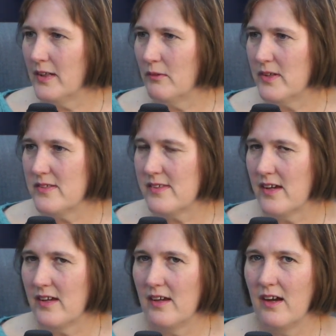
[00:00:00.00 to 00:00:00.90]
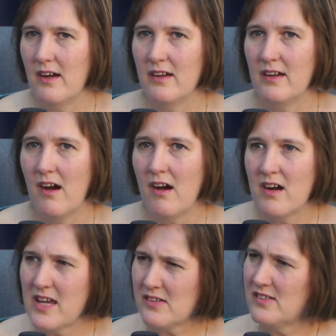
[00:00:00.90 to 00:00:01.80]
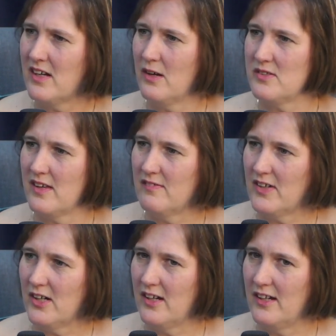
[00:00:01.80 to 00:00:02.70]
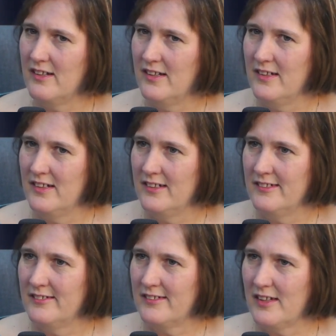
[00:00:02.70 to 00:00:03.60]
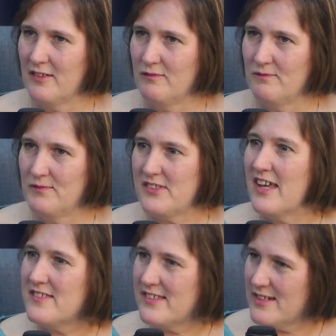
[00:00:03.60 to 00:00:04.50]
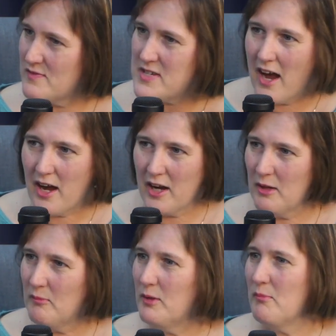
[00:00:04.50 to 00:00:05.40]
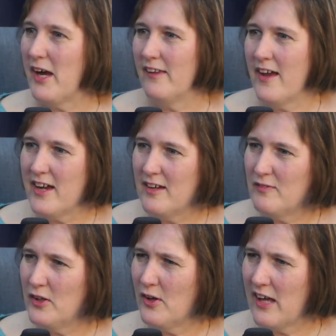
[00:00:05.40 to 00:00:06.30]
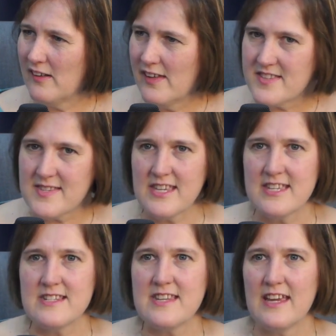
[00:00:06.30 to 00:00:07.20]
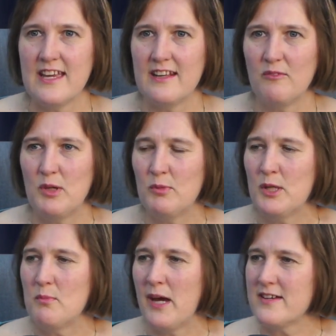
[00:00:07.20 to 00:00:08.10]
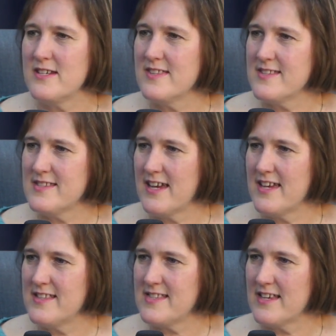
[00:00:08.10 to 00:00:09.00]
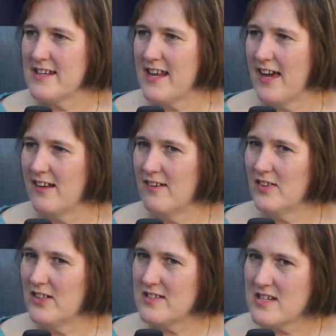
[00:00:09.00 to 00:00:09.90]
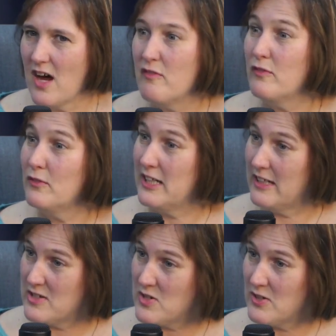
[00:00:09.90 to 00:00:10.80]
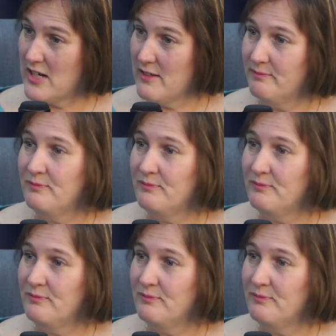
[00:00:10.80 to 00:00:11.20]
It was a hard exit. I was at a very kind of sensitive time in my life, adolescent. And we went back to the States and had a very tough re-entry